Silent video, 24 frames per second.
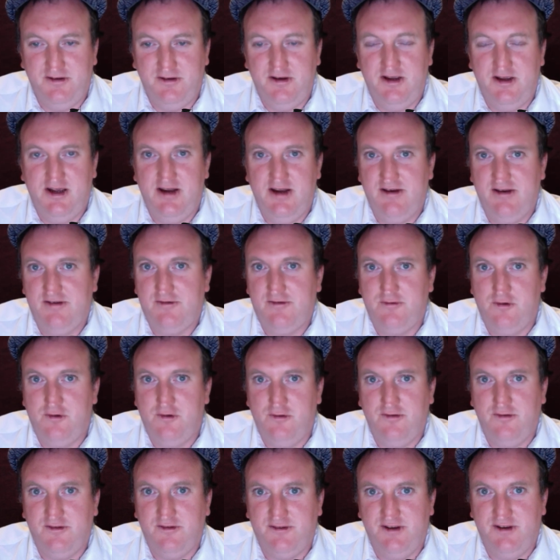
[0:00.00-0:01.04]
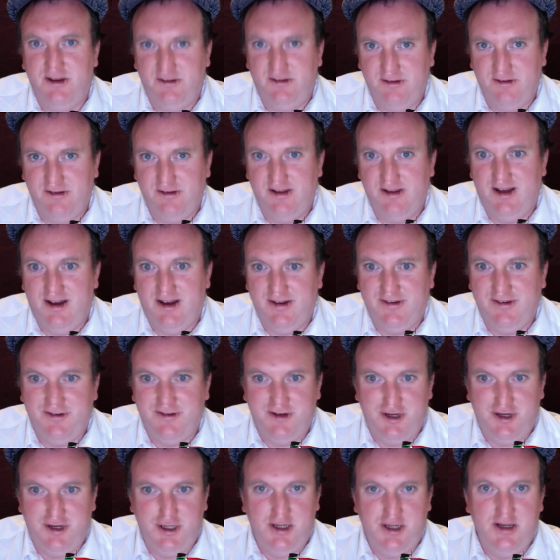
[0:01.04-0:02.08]
He had a strong season last
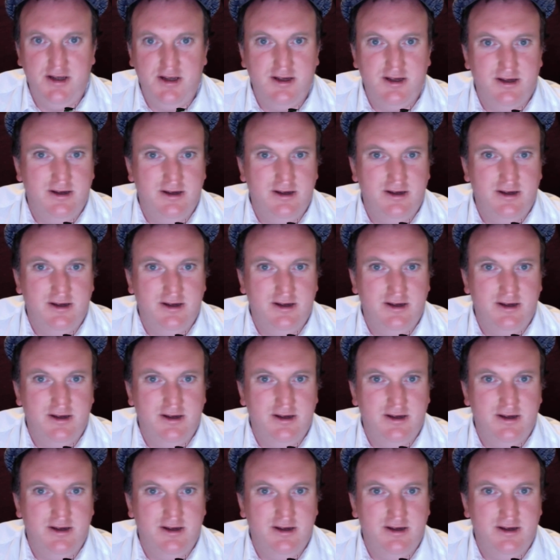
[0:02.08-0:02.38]
year.